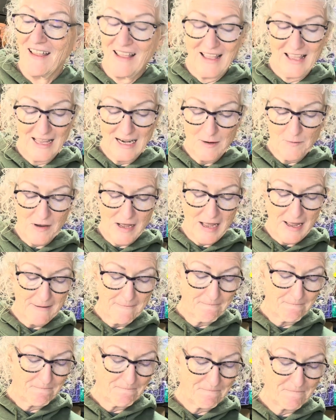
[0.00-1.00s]
Anyway,
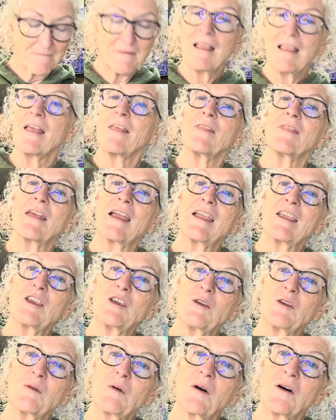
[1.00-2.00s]
thank
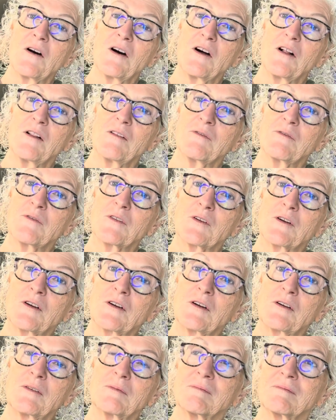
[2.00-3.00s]
you all
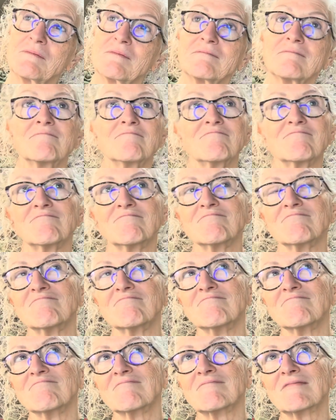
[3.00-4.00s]
for
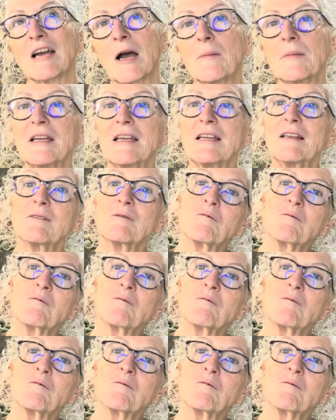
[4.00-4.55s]
coming,